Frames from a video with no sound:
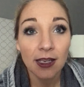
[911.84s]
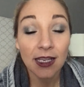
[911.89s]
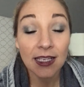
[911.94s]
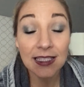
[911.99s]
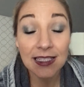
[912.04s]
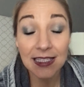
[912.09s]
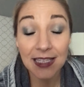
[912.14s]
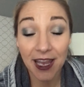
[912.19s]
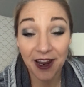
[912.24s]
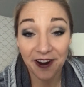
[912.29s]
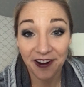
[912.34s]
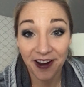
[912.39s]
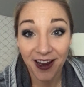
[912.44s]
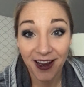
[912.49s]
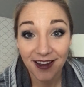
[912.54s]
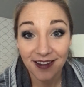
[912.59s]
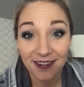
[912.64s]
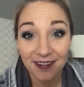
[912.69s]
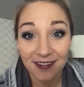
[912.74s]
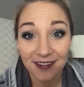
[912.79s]
It's
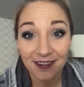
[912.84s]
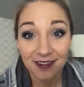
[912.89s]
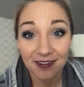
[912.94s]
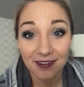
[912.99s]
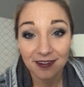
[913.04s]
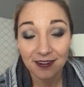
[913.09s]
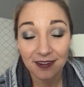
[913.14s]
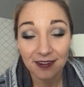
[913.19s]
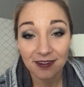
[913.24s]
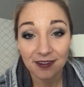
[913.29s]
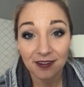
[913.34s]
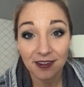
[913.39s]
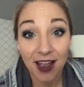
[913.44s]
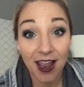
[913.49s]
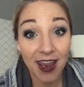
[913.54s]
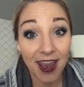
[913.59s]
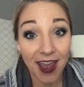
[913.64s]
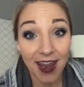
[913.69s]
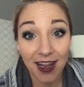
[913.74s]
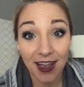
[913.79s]
scary.
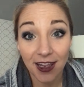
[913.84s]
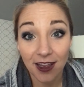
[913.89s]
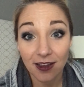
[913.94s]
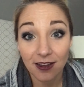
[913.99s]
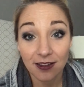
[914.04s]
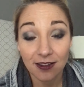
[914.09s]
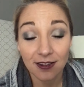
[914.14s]
I get it.